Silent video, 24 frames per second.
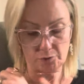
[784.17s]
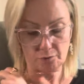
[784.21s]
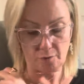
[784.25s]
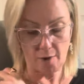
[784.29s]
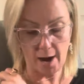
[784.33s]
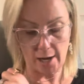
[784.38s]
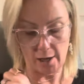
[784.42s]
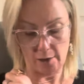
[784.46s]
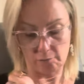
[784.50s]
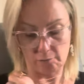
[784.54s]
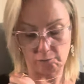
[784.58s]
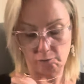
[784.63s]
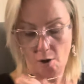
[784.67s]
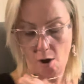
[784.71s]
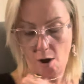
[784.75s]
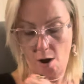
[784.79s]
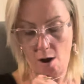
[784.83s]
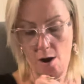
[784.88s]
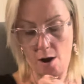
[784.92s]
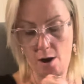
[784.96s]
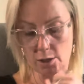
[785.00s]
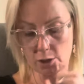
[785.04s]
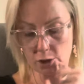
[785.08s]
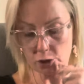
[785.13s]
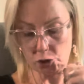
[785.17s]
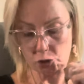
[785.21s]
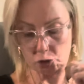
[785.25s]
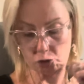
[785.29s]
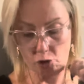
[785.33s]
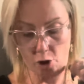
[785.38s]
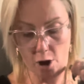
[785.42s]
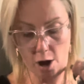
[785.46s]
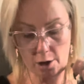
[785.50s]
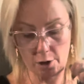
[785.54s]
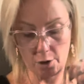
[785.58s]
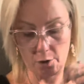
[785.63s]
right or wrong,
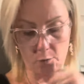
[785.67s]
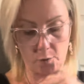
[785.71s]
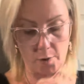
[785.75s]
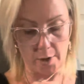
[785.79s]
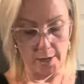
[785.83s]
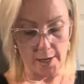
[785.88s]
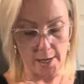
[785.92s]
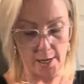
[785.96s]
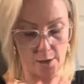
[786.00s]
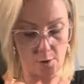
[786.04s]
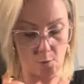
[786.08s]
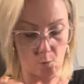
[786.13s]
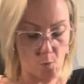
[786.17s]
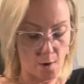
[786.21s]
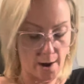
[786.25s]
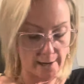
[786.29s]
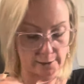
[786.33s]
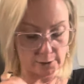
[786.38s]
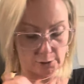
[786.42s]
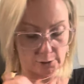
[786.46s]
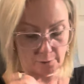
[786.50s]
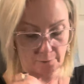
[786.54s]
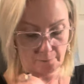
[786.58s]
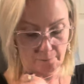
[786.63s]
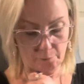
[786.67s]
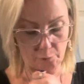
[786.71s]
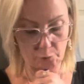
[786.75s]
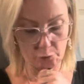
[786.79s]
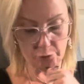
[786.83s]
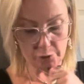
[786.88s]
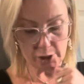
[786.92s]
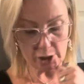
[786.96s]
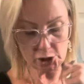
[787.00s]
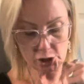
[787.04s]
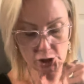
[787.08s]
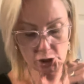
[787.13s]
strong or weak, wise or
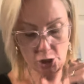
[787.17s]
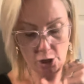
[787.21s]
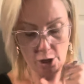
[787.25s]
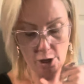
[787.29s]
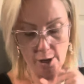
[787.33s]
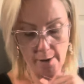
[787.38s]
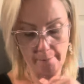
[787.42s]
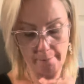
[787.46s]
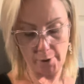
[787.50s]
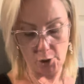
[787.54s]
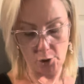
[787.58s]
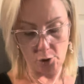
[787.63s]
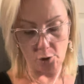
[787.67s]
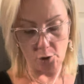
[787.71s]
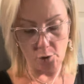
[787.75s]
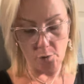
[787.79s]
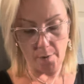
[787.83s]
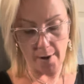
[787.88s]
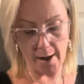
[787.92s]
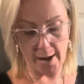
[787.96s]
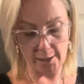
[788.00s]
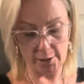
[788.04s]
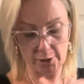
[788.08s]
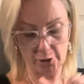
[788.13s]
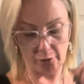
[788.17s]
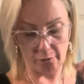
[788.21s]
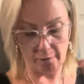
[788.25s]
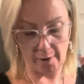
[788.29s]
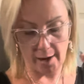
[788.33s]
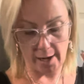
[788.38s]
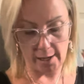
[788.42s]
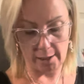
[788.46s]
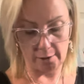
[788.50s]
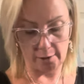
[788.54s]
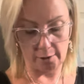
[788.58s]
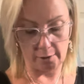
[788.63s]
foolish, but who went the
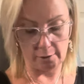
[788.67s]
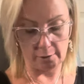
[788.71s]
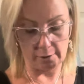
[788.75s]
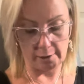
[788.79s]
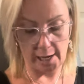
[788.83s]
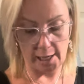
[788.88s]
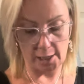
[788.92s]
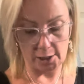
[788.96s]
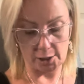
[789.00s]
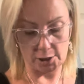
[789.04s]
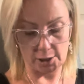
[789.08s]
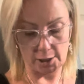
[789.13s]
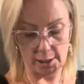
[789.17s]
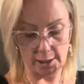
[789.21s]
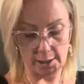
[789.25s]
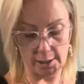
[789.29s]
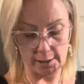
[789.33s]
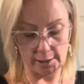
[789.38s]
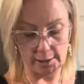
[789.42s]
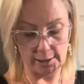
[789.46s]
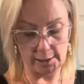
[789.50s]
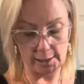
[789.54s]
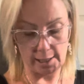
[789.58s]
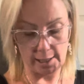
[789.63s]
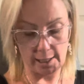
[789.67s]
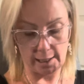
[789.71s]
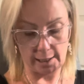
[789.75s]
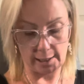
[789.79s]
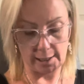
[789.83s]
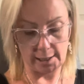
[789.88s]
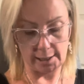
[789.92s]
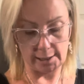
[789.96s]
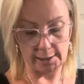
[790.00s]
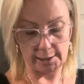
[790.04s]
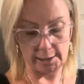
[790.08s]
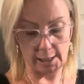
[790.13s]
greater length to cons in
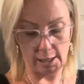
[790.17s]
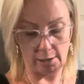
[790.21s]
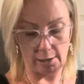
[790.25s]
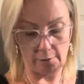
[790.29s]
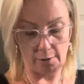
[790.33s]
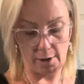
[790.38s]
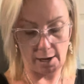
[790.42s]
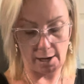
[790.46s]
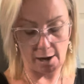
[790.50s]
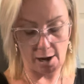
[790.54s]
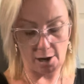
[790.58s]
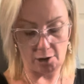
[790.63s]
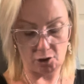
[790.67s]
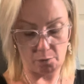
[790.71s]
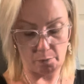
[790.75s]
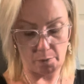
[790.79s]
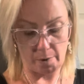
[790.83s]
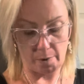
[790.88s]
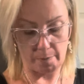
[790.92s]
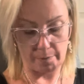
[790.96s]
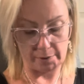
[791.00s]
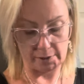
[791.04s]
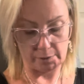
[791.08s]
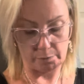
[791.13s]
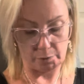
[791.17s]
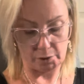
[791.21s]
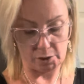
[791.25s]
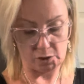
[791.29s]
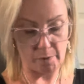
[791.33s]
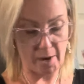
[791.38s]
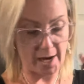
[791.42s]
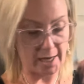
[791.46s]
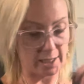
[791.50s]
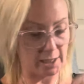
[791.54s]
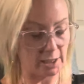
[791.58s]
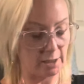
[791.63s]
considering other people's
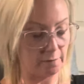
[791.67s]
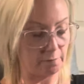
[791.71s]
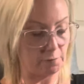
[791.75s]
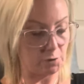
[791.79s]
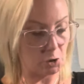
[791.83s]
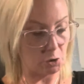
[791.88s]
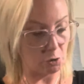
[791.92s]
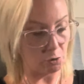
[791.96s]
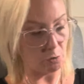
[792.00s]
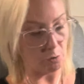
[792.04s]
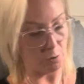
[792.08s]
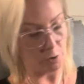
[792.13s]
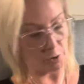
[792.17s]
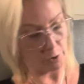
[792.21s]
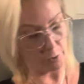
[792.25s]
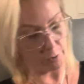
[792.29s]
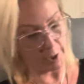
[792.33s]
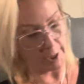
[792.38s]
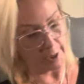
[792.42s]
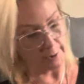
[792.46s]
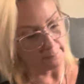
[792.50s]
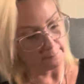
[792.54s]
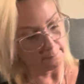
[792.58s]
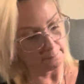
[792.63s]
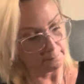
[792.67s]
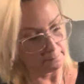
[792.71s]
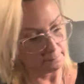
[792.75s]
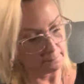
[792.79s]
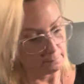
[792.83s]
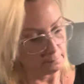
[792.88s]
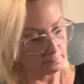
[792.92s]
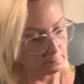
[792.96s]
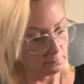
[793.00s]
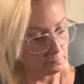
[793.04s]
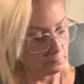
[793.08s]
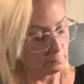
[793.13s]
perspective. Don't you agree?
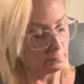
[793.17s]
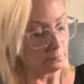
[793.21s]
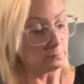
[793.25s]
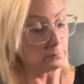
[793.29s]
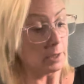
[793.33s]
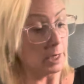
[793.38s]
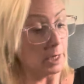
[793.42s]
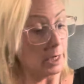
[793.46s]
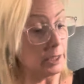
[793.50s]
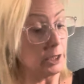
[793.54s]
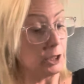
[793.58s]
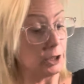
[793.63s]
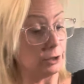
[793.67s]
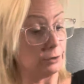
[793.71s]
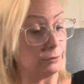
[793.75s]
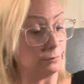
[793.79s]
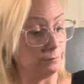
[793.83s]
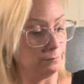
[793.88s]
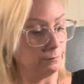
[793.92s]
I do.